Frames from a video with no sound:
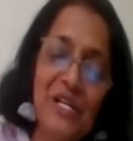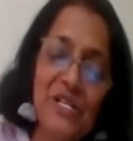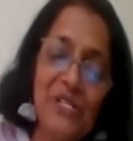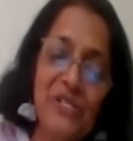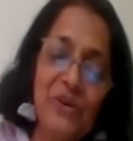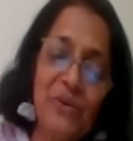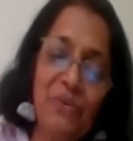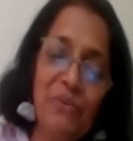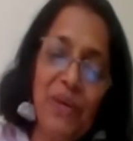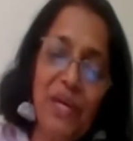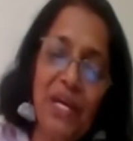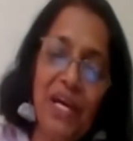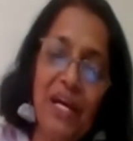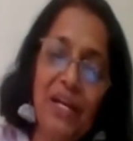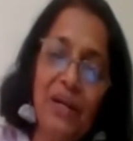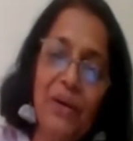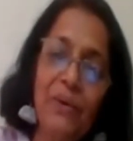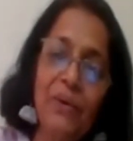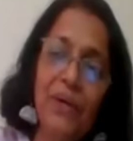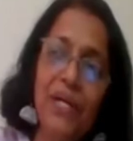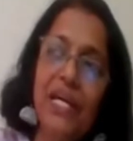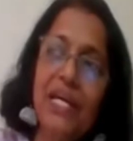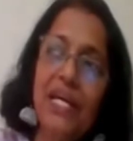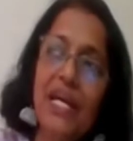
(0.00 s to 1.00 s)
So we are
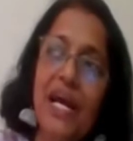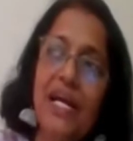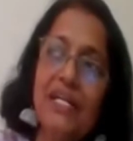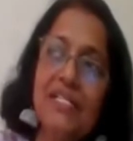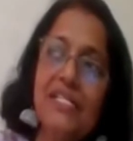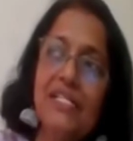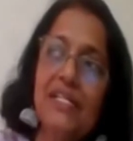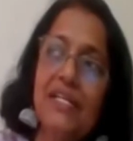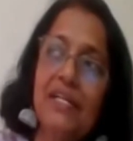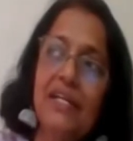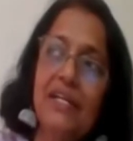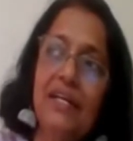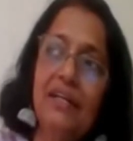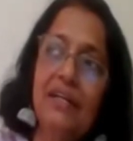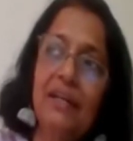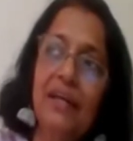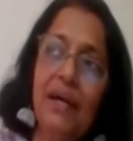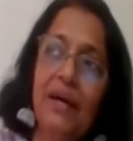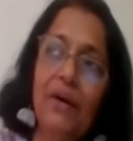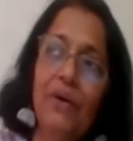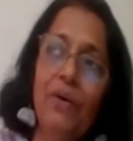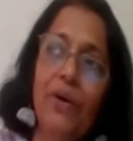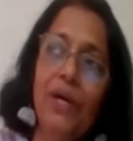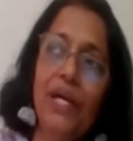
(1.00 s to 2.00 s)
looking at, sir,
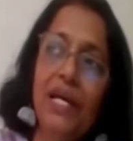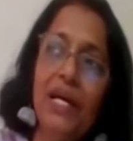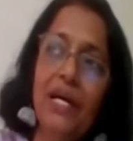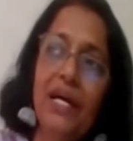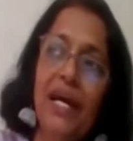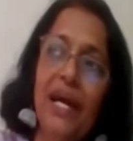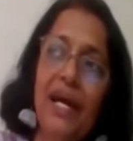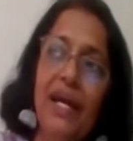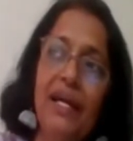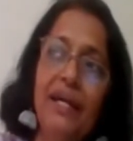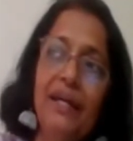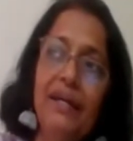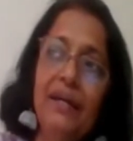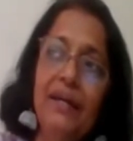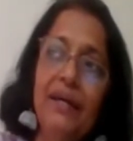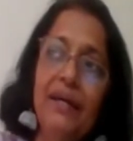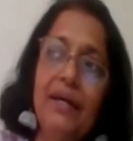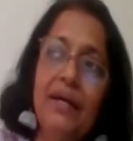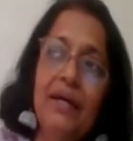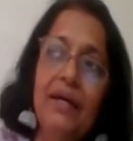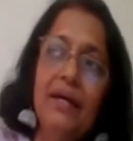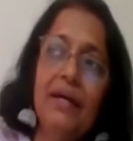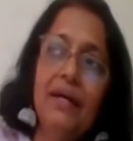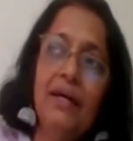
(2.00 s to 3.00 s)
going ahead,
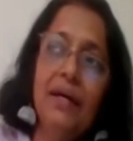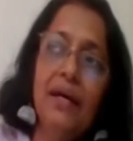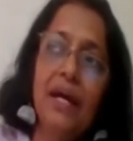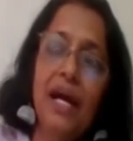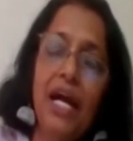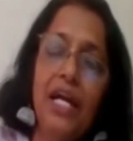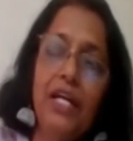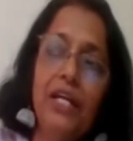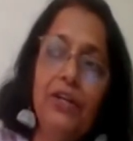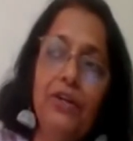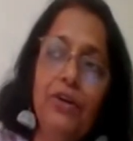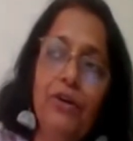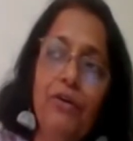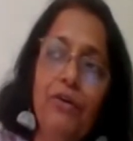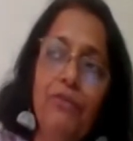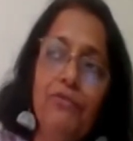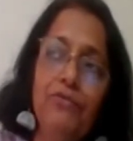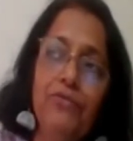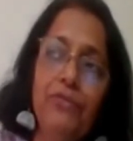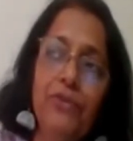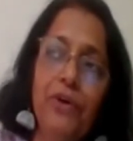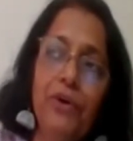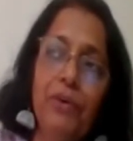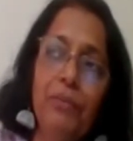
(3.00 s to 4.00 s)
a kind
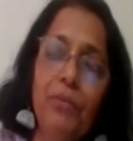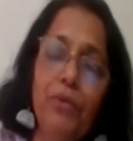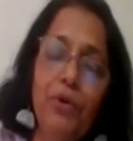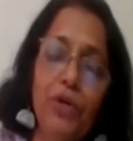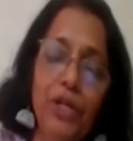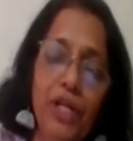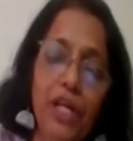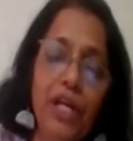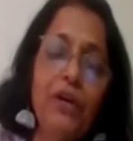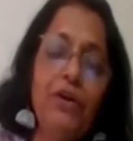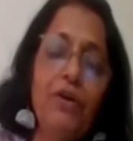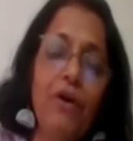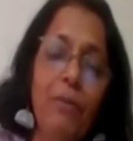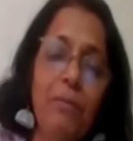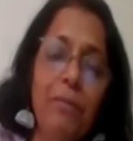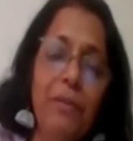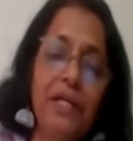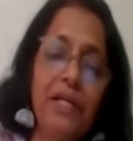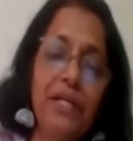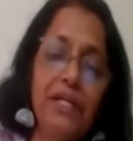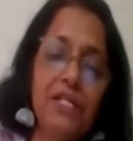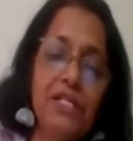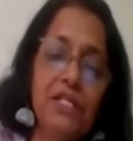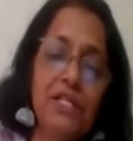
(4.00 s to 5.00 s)
of mooting
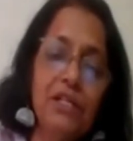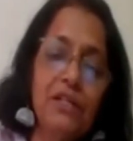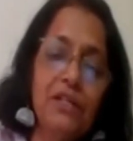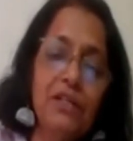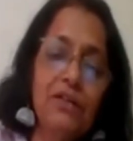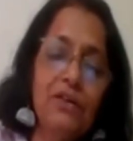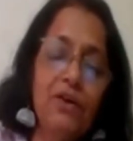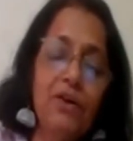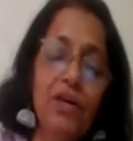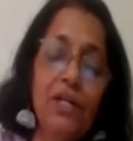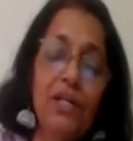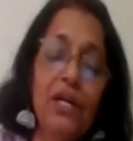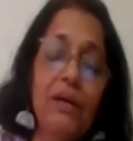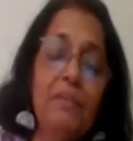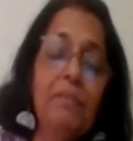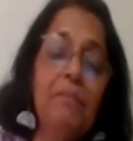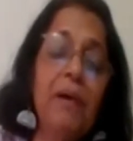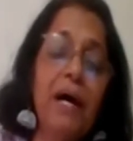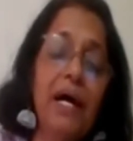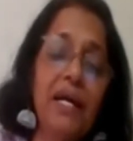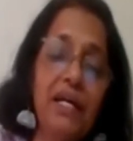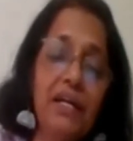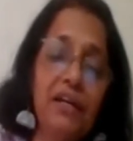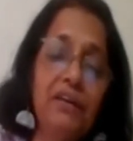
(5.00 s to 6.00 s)
competition on
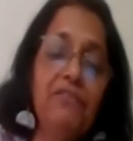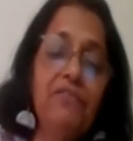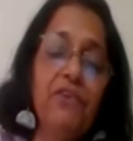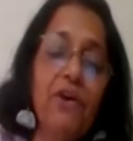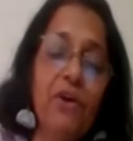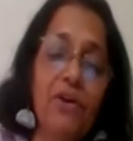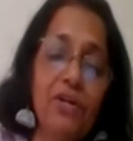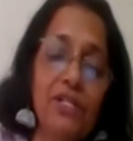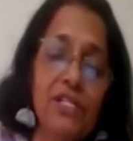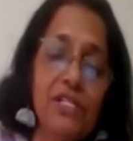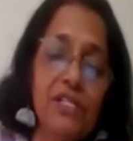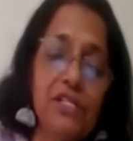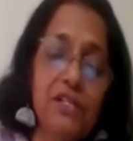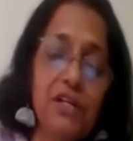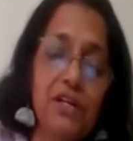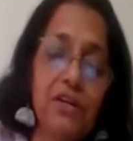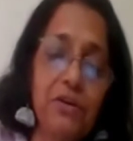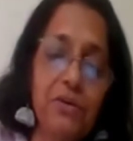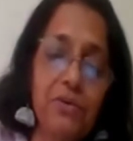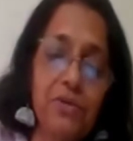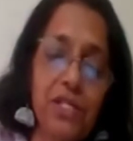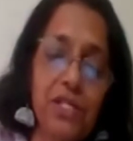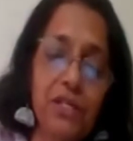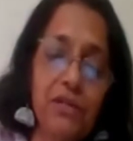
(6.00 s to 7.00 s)
comparative
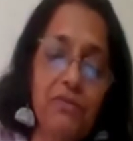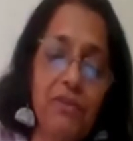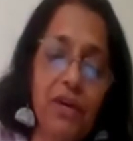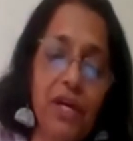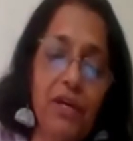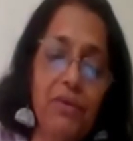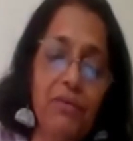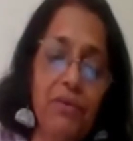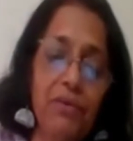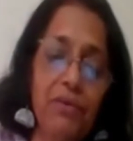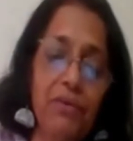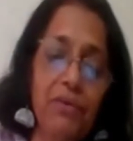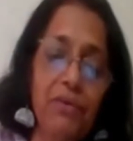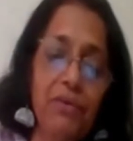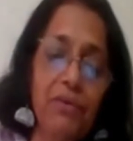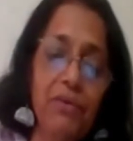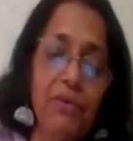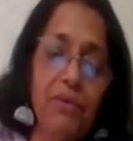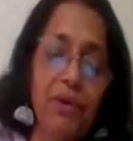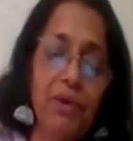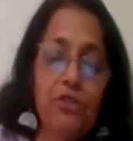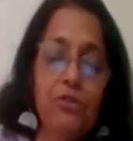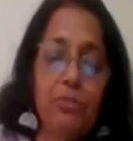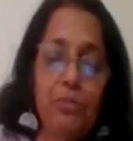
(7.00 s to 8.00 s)
constitution, where we would
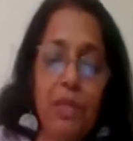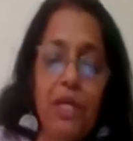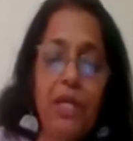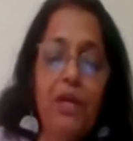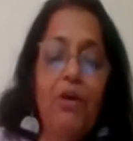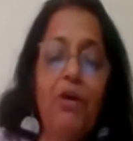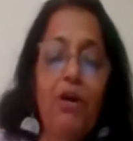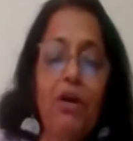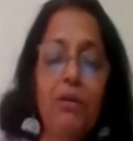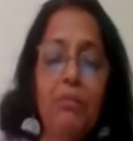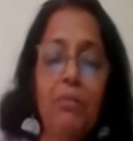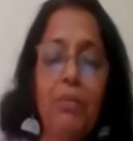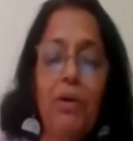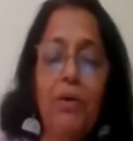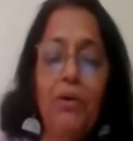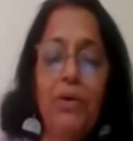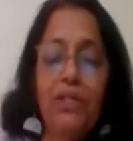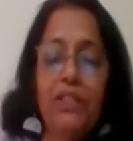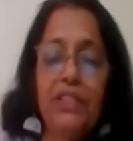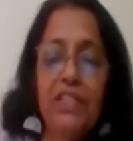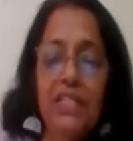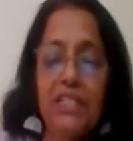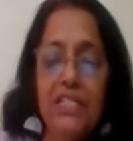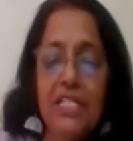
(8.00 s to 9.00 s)
like to bring on
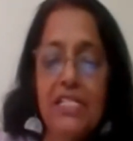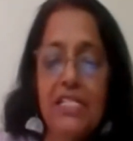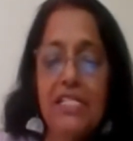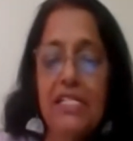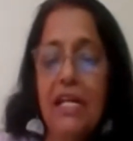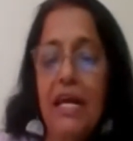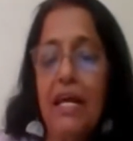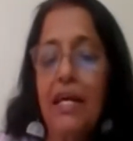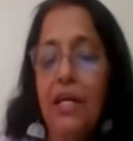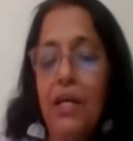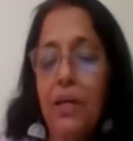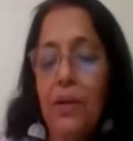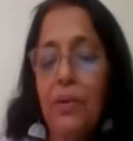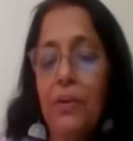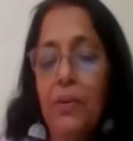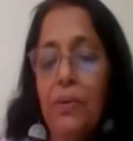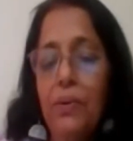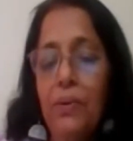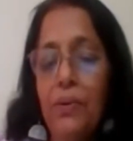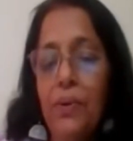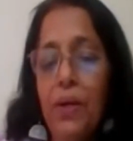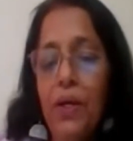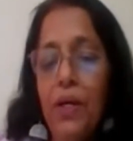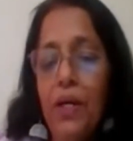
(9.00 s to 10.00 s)
board judges like
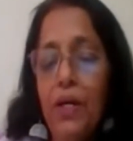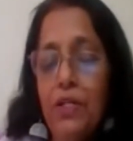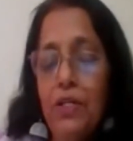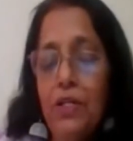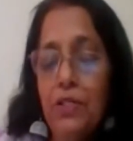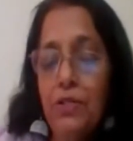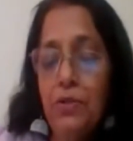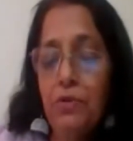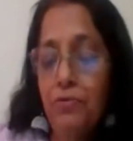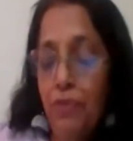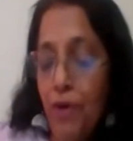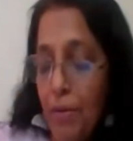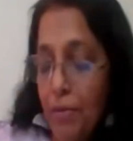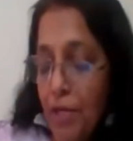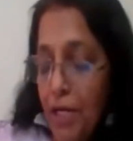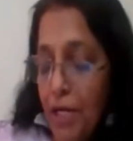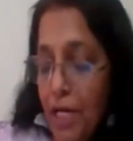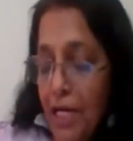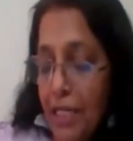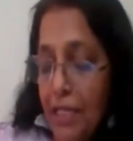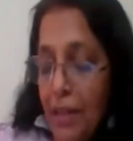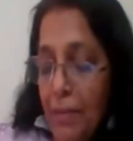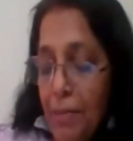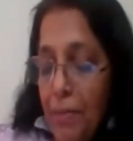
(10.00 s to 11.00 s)
you to
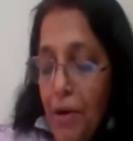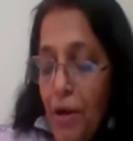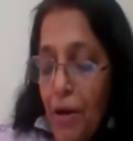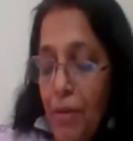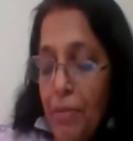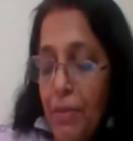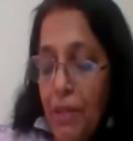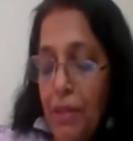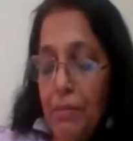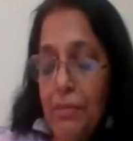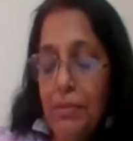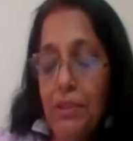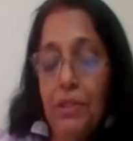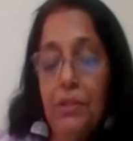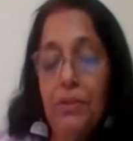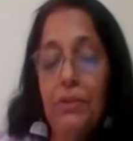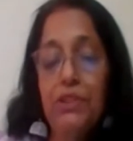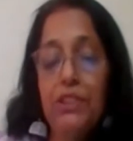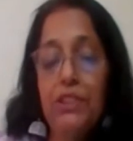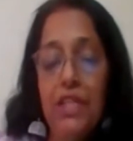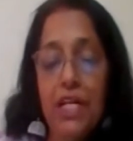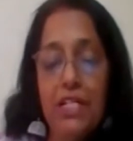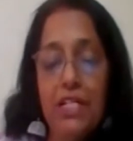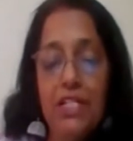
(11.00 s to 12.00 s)
formulate the problem,
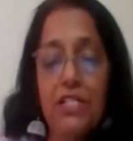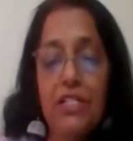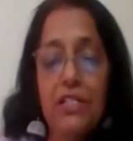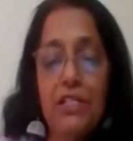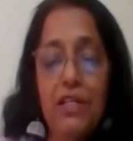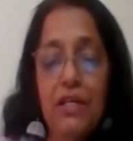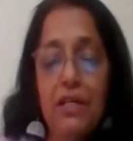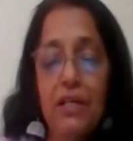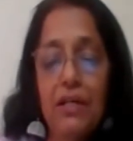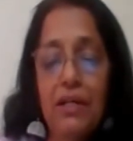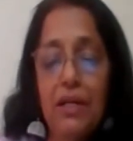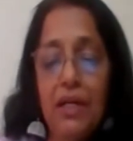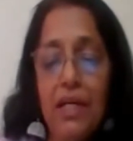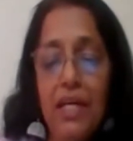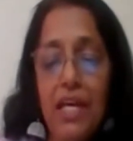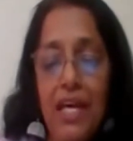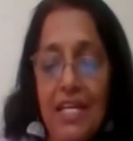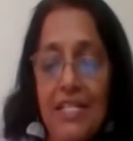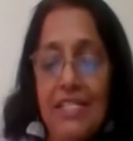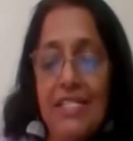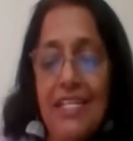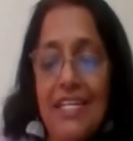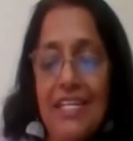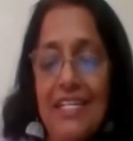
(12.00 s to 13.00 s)
to judge the
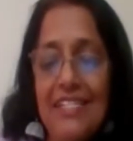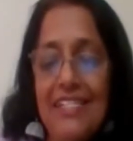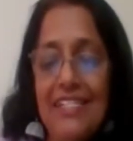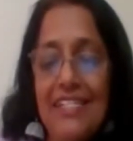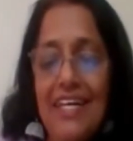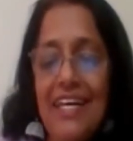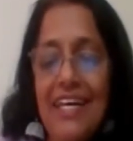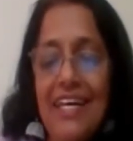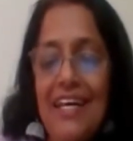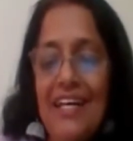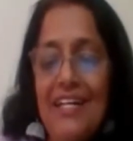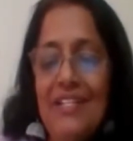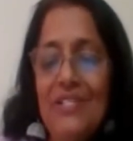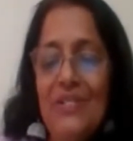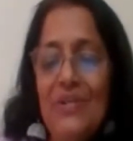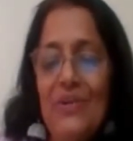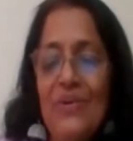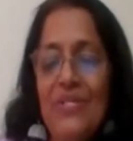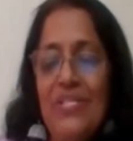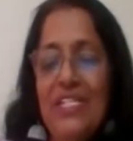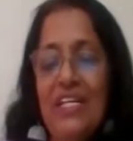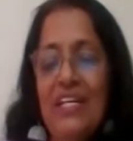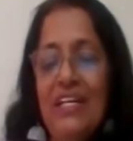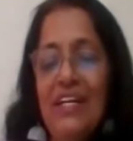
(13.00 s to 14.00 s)
cases.
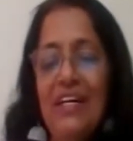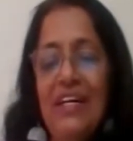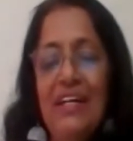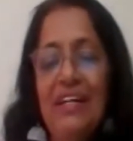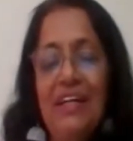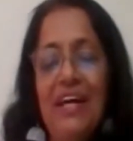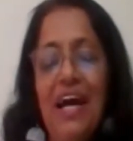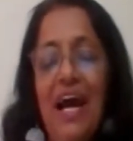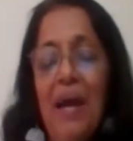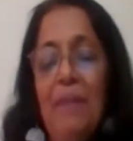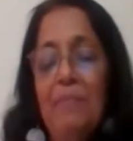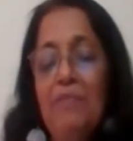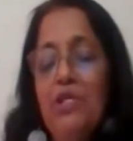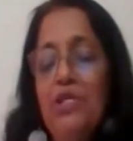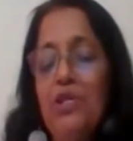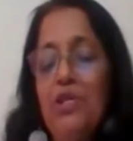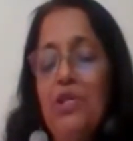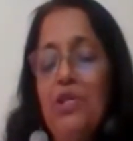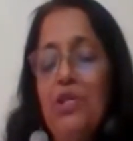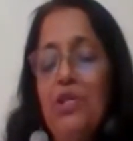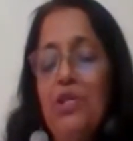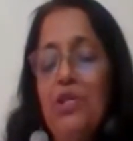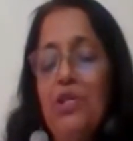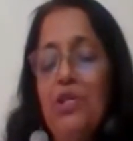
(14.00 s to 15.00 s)
So, sir, I'm
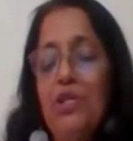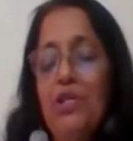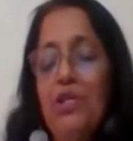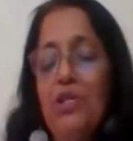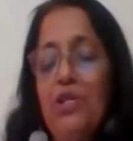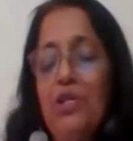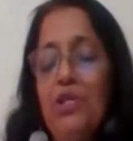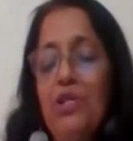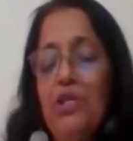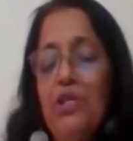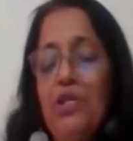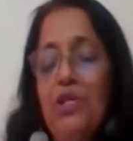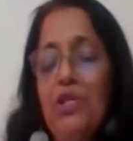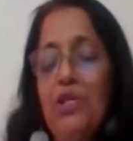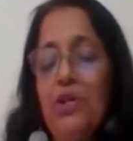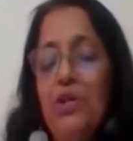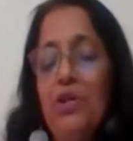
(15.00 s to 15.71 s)
sure that